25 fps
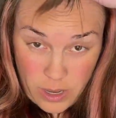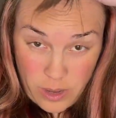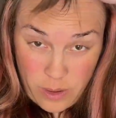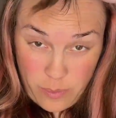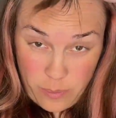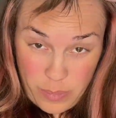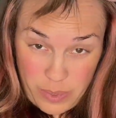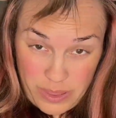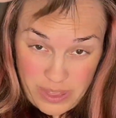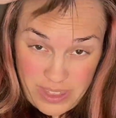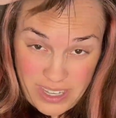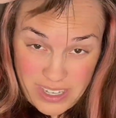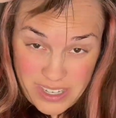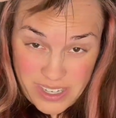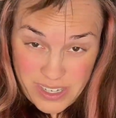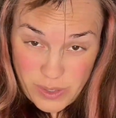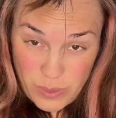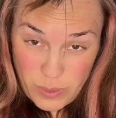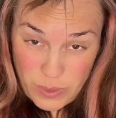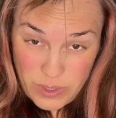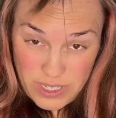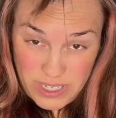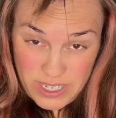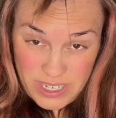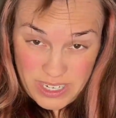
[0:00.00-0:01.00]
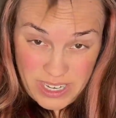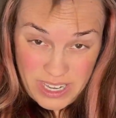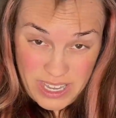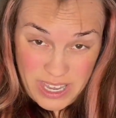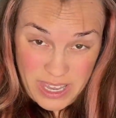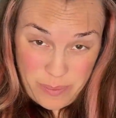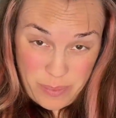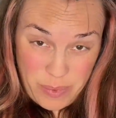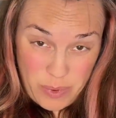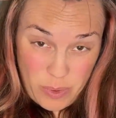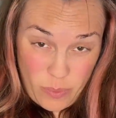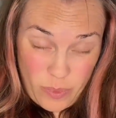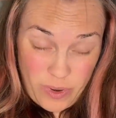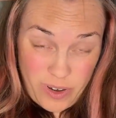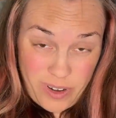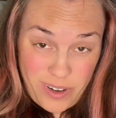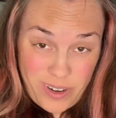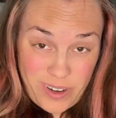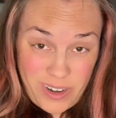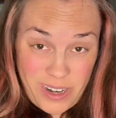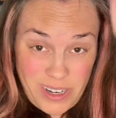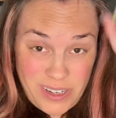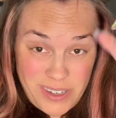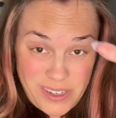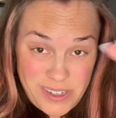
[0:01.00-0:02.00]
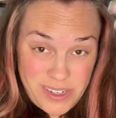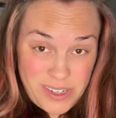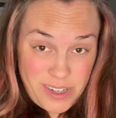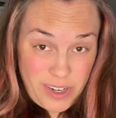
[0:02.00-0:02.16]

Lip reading: But this is what's gonna keep it where it needs to